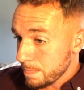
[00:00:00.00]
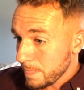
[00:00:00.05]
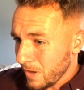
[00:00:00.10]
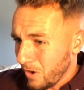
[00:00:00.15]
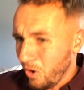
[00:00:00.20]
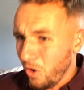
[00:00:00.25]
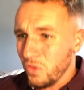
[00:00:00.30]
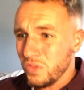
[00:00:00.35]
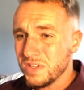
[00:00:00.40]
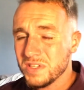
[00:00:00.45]

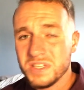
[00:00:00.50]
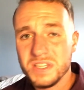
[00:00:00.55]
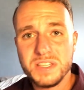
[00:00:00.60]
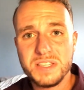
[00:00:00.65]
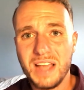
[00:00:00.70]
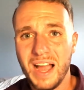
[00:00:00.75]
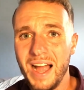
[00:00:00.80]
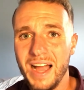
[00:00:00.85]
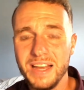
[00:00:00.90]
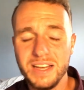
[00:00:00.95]
all this is
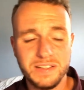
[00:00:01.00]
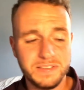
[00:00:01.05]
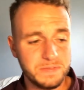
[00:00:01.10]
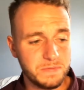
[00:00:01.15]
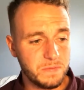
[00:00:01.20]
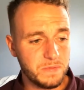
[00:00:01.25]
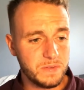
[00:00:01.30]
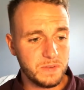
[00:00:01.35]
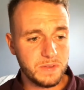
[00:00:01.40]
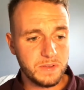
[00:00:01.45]
kind of,
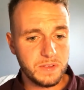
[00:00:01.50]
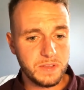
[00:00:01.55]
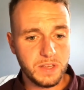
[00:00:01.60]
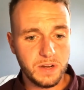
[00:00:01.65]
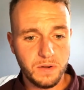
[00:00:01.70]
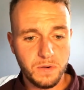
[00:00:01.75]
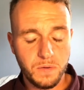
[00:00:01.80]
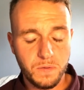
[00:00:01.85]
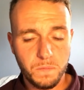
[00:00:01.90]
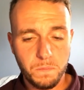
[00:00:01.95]

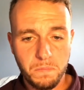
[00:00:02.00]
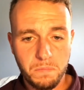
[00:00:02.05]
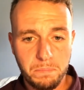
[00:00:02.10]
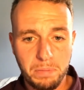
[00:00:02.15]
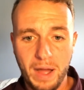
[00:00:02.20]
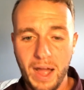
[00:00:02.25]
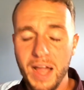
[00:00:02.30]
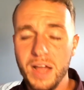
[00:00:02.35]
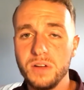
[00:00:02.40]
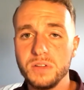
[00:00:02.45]

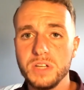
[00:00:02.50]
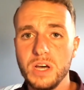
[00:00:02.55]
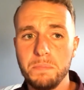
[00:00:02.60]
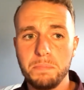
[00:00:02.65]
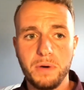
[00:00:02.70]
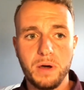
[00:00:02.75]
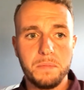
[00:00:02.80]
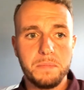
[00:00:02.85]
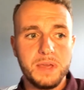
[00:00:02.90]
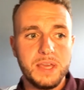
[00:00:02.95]
piled
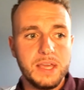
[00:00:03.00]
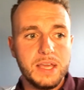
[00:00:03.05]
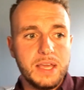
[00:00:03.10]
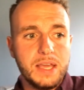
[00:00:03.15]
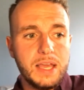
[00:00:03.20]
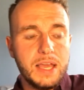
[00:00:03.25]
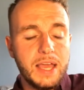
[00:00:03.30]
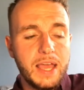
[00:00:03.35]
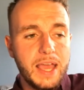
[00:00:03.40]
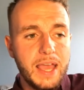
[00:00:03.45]
up on me.
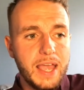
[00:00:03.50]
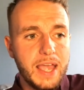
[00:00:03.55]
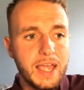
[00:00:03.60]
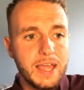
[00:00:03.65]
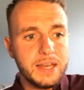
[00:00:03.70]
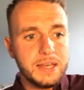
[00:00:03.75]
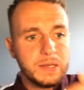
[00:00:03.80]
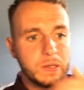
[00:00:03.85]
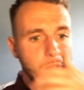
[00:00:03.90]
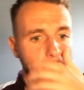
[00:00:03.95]

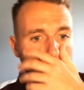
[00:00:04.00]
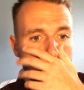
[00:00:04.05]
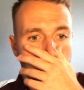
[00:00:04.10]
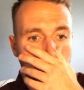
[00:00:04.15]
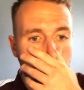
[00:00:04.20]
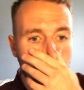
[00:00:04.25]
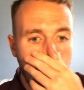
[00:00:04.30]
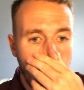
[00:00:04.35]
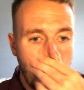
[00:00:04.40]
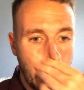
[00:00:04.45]
And
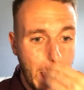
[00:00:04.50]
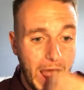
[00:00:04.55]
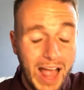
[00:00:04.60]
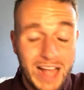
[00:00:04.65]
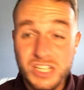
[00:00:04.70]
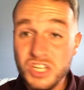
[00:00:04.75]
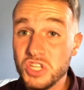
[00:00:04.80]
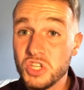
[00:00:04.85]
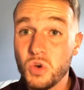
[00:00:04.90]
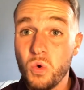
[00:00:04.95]

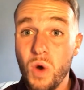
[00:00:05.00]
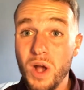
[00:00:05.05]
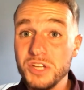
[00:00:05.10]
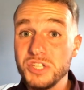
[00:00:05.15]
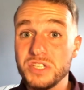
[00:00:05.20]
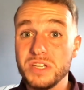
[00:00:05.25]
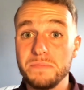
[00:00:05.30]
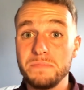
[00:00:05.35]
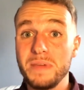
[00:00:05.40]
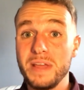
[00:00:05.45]
I just
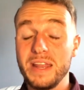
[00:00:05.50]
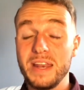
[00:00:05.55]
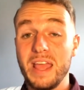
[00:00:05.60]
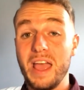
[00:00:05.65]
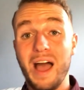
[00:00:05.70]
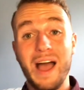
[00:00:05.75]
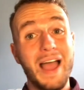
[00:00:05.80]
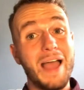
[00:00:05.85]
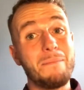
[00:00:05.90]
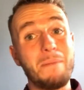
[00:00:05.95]
question, man,
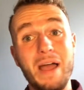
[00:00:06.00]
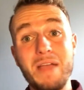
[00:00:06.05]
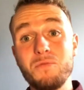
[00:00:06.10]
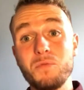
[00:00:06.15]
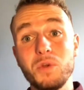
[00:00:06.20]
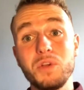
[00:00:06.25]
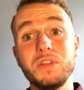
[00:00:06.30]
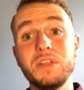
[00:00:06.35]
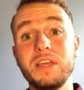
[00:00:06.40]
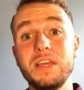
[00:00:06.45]
am I
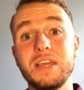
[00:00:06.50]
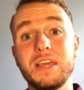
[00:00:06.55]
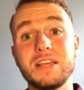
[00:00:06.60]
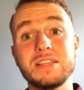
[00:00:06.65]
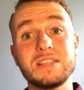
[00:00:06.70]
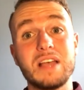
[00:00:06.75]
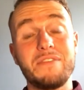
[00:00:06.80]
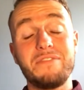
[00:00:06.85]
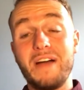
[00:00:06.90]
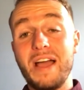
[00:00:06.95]
really,
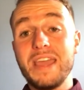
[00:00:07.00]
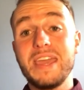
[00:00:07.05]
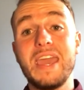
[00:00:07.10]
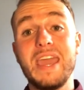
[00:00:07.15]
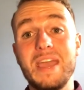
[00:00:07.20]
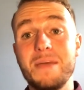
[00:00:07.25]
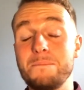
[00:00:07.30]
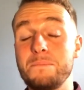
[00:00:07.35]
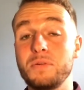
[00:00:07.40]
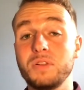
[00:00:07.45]
because if I
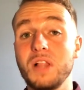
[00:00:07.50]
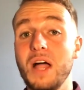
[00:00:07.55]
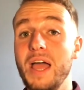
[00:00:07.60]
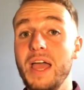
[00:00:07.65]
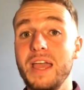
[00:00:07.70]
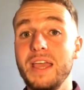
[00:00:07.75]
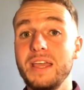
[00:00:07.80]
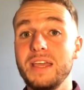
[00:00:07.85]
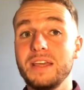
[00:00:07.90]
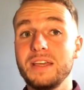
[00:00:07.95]
can't
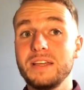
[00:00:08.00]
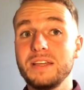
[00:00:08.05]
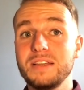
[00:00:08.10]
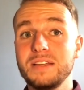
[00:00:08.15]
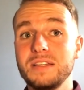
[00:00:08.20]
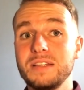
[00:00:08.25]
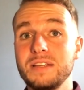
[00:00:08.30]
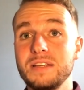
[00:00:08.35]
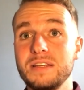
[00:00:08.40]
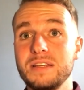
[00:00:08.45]
play,
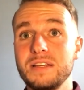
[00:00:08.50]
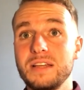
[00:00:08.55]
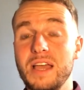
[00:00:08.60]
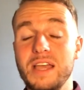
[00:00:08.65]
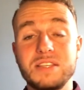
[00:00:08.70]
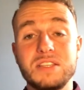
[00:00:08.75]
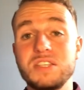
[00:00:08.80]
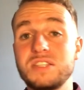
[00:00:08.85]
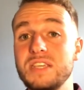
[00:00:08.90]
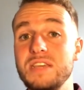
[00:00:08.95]

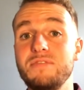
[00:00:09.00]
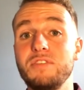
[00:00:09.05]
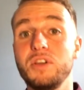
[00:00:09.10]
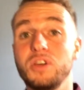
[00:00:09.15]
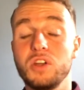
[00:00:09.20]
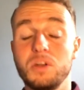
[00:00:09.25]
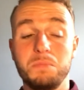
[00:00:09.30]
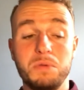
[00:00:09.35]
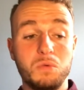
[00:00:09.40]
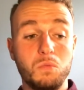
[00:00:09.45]
is this even
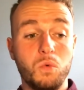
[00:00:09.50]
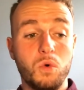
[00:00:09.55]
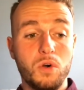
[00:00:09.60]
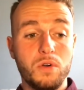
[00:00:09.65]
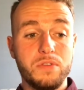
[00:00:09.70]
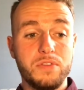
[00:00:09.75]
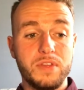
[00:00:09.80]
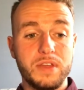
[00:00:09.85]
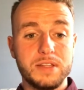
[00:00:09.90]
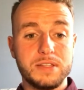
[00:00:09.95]
going to be
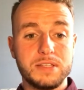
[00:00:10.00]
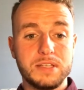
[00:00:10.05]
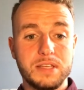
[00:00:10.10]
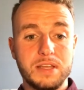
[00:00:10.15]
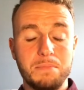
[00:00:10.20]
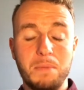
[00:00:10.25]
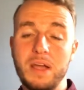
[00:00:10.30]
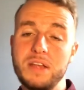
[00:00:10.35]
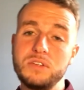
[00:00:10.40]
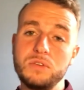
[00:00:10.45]
worth it?
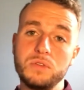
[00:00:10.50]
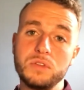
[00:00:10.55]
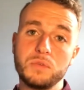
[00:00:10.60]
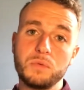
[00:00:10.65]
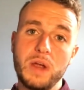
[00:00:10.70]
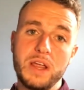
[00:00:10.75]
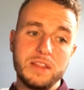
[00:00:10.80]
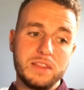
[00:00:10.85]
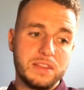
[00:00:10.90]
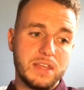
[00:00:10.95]
Am I doing the
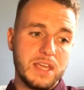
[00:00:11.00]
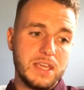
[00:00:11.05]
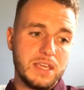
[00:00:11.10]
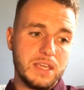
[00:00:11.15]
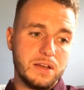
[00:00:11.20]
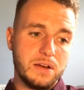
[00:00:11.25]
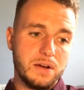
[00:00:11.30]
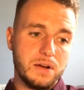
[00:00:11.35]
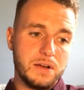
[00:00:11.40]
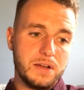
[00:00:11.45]
right thing
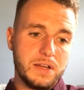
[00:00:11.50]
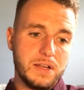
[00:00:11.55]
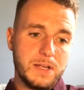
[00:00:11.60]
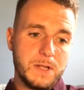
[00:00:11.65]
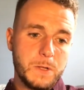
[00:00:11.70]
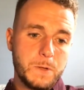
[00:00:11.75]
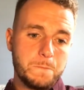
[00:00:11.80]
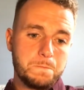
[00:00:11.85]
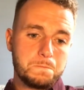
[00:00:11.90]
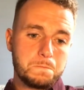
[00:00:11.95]
here?
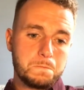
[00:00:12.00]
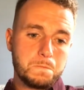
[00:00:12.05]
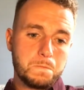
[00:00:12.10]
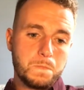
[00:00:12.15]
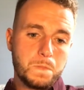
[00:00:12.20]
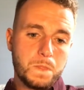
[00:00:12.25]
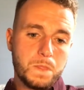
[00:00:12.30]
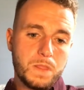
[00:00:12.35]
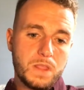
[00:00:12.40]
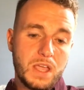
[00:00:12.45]

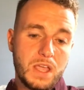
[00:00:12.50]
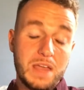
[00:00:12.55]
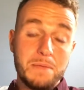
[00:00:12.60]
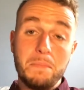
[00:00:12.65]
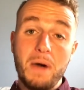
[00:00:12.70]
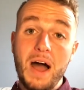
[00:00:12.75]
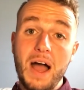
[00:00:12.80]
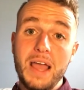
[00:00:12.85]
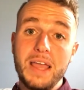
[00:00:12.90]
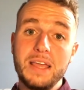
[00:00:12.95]
Am
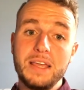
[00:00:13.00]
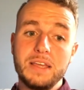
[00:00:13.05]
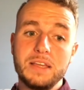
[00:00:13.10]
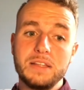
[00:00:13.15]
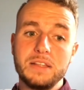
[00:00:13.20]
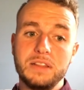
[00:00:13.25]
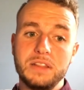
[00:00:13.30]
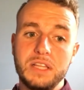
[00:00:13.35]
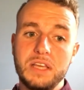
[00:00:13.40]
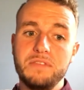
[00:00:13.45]
I
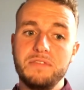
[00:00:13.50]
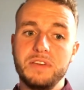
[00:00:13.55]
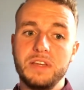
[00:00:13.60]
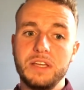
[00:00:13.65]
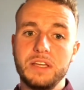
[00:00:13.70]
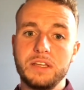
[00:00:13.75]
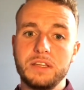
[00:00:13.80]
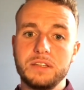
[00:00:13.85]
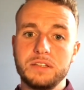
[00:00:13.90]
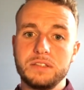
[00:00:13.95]

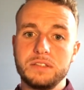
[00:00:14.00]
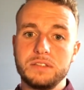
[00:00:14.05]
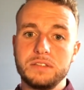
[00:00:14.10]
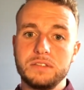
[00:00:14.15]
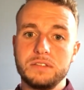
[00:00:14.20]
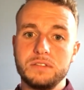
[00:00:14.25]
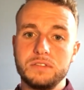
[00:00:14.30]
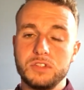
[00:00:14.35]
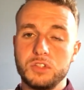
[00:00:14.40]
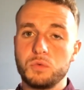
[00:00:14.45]
living
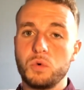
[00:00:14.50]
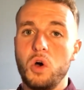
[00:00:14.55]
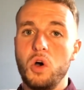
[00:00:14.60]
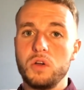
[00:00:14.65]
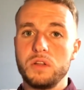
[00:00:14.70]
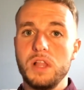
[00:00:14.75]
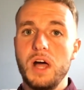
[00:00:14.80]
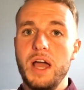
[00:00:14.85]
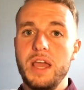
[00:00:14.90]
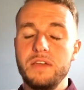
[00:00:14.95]
the
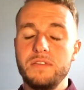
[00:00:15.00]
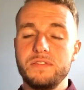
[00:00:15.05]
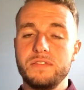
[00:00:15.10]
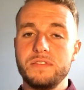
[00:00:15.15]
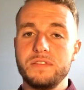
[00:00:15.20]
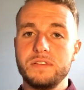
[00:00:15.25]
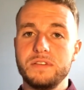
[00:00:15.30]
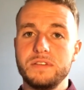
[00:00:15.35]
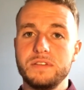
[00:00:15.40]
wrong life?